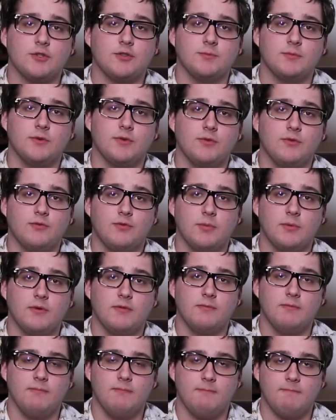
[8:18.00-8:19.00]
from a. From
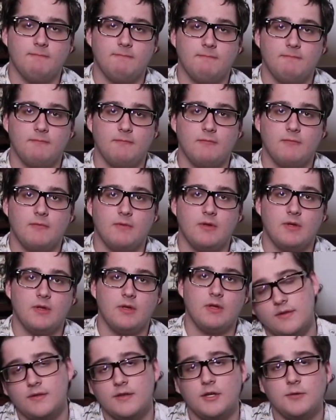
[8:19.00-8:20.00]
a
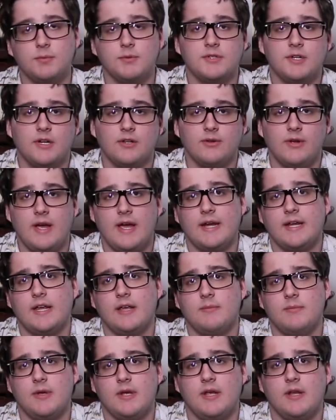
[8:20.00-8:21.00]
this particular ad
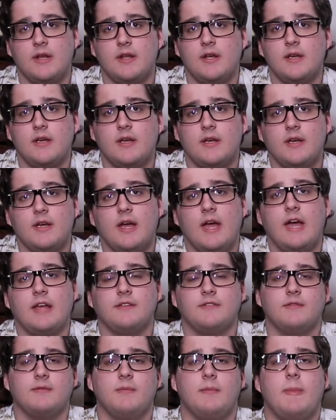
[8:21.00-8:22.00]
campaign
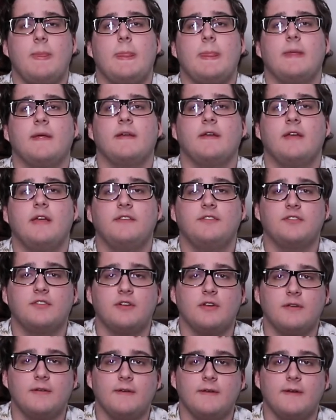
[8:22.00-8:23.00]
has. It's
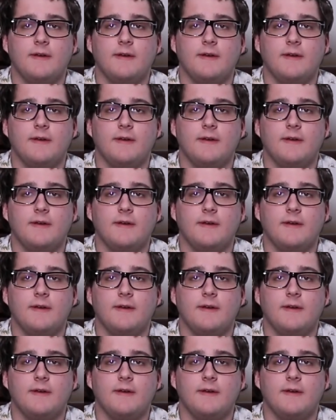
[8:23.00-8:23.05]
a